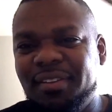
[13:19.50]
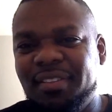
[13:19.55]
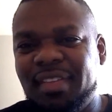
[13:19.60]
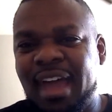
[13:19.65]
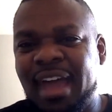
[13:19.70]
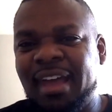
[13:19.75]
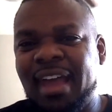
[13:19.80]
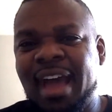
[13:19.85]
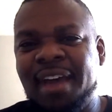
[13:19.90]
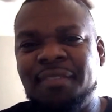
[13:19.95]

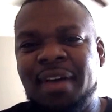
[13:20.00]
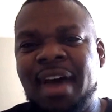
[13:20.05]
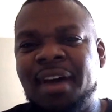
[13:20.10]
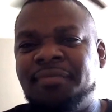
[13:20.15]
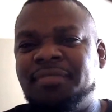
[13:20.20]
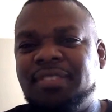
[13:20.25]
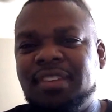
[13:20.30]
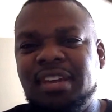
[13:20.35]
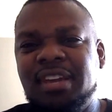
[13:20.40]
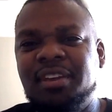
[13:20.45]
like
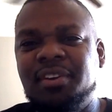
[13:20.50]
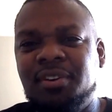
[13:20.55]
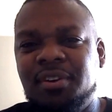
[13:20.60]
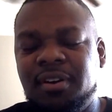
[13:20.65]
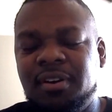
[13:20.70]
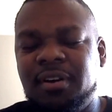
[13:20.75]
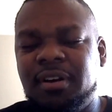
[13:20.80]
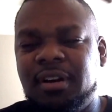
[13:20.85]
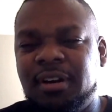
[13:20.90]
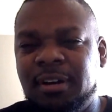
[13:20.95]
I've seen
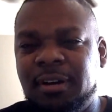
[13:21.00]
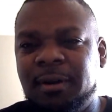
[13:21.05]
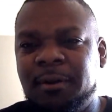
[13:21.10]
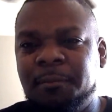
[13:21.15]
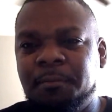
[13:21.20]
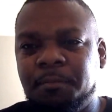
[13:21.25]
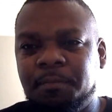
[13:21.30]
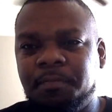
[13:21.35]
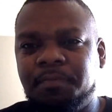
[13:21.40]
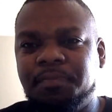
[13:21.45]
on
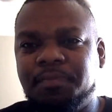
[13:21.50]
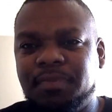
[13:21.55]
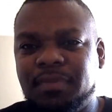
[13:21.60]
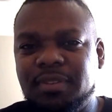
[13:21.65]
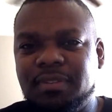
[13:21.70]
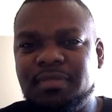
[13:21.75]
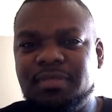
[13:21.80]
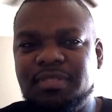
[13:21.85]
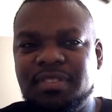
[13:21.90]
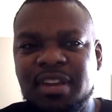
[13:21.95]

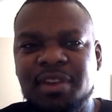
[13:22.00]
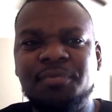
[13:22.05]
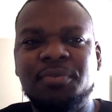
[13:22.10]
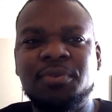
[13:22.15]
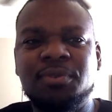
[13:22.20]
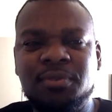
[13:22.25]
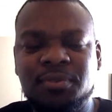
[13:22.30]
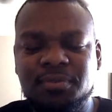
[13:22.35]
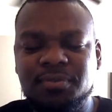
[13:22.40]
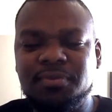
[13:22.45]

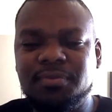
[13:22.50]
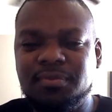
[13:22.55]
several